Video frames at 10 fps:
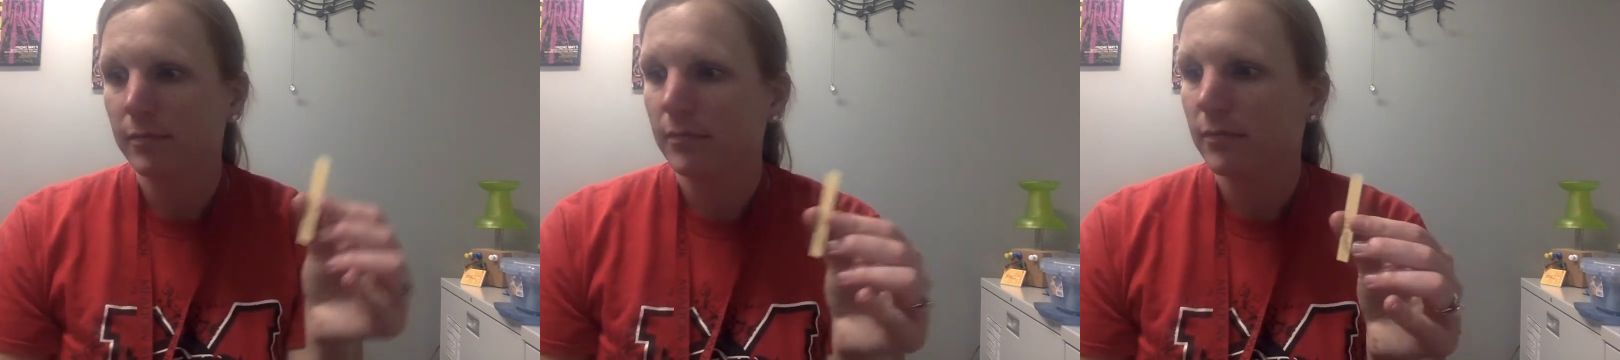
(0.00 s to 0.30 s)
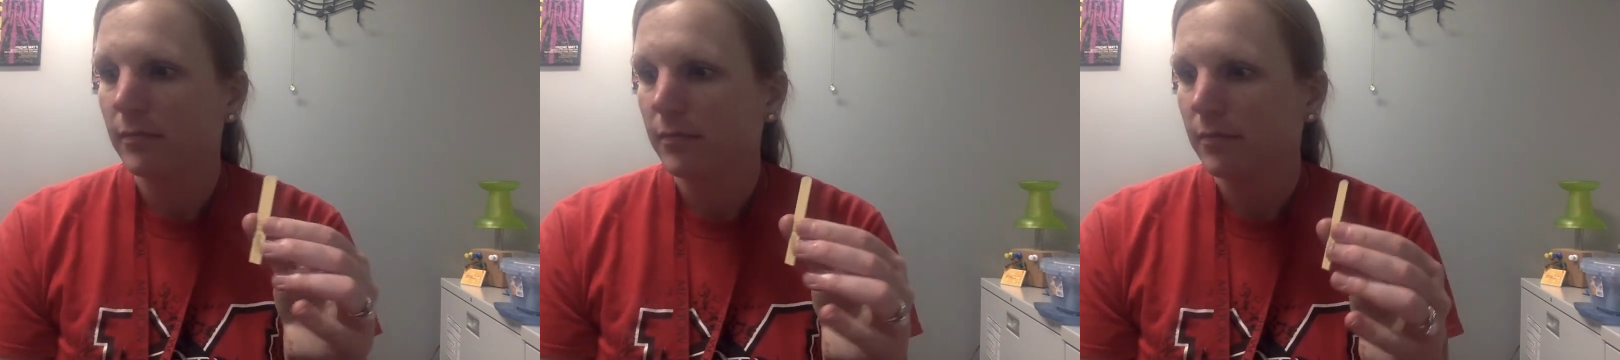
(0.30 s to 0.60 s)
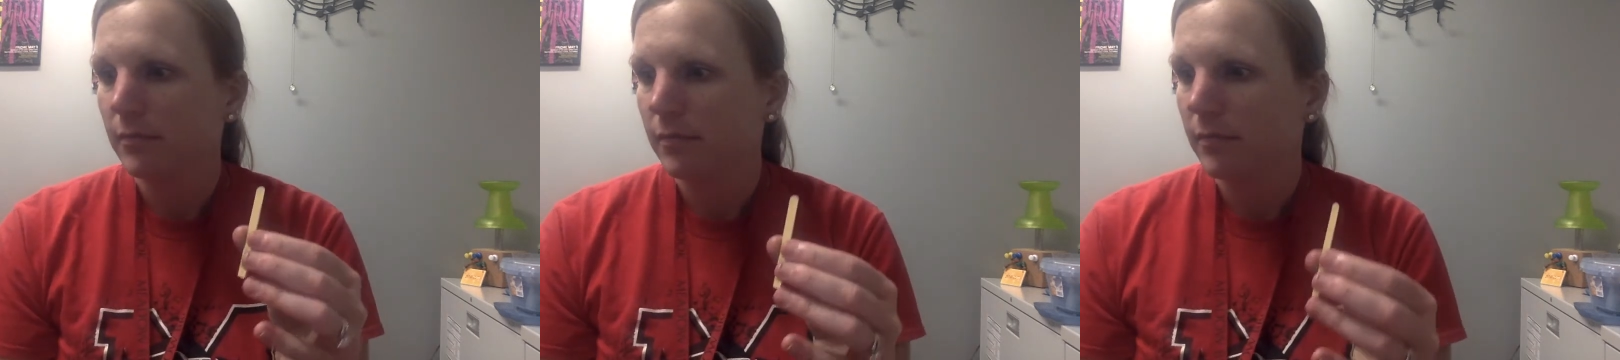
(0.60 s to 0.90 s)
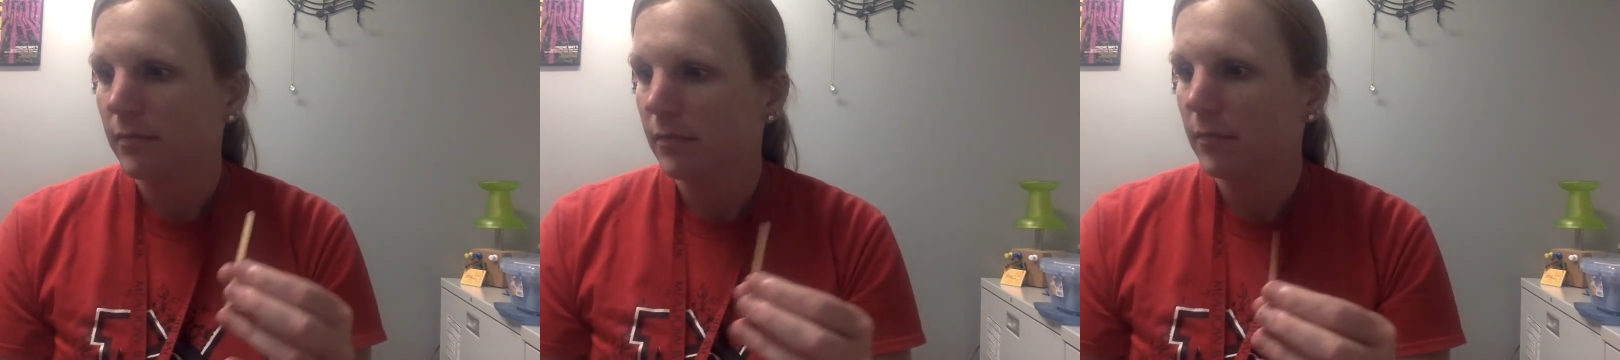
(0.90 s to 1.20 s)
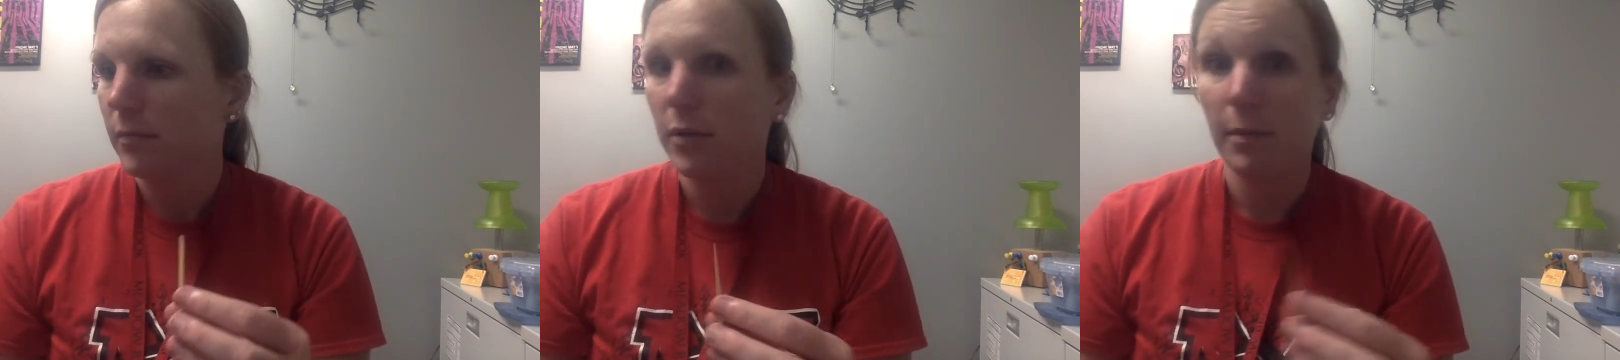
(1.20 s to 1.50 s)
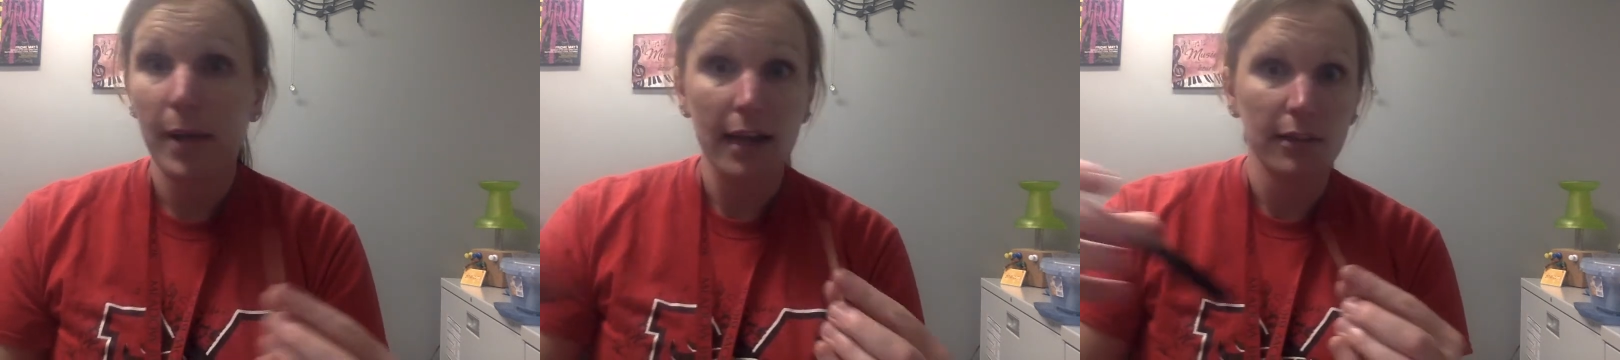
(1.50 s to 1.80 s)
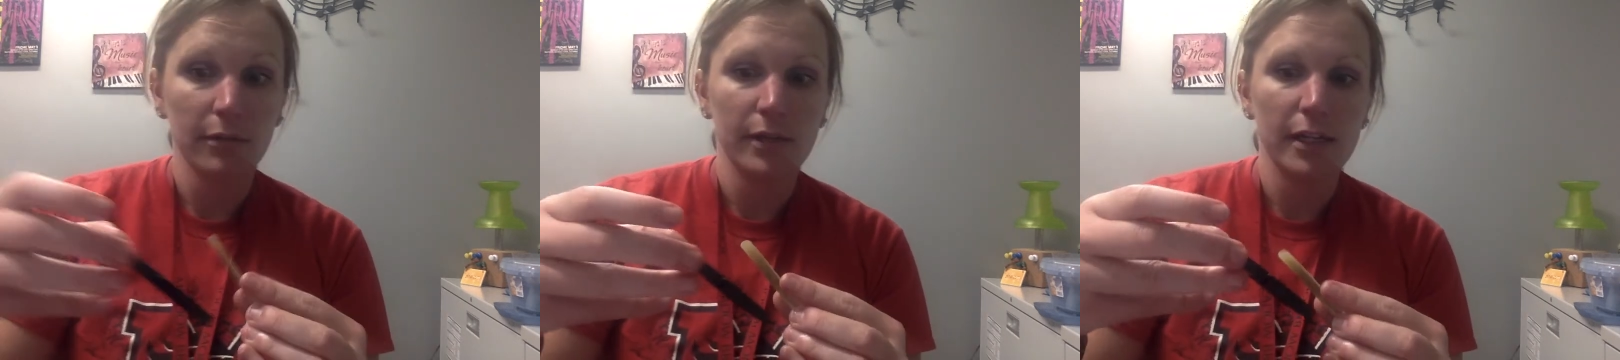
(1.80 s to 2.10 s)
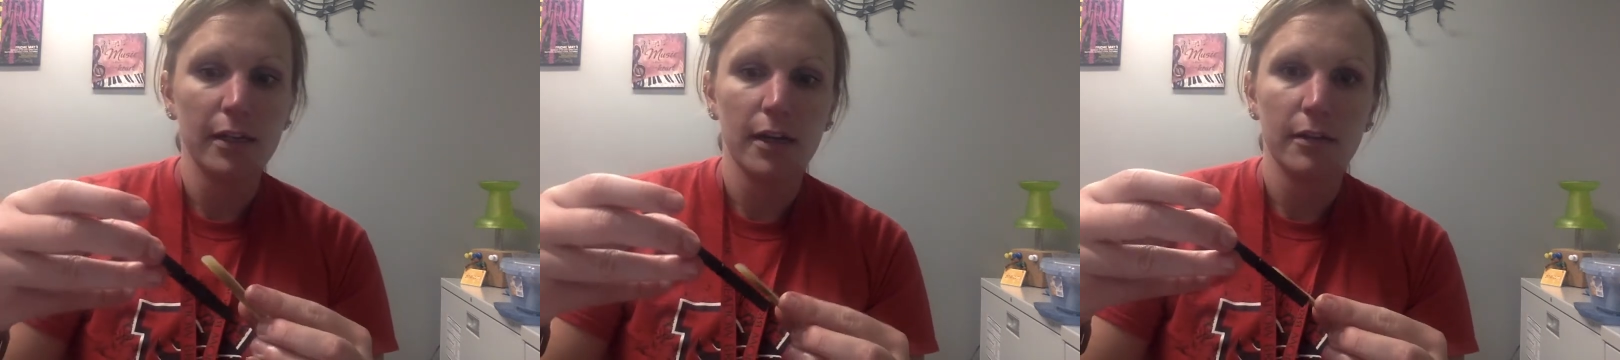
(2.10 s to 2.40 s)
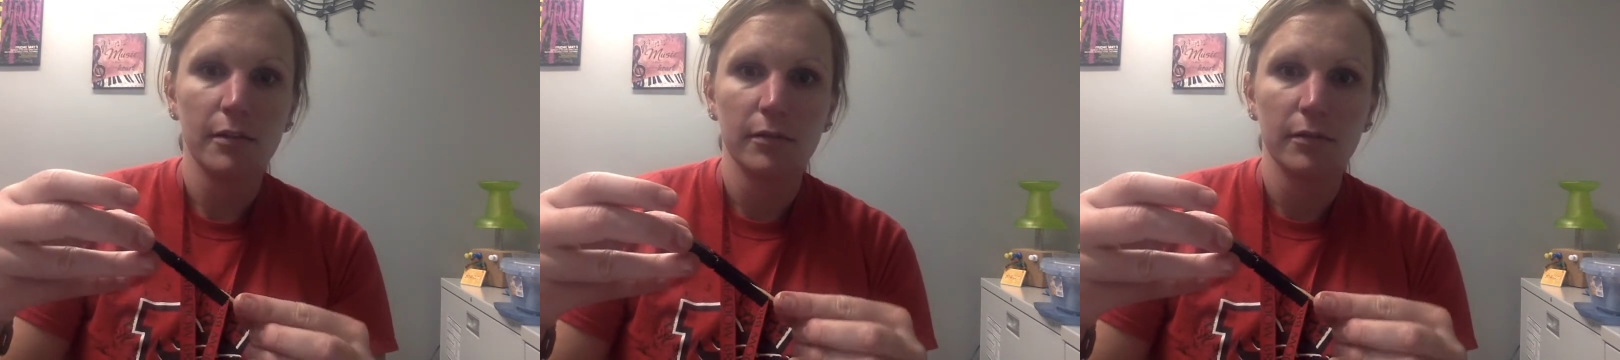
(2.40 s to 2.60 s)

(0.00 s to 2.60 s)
put it back in the reed guard.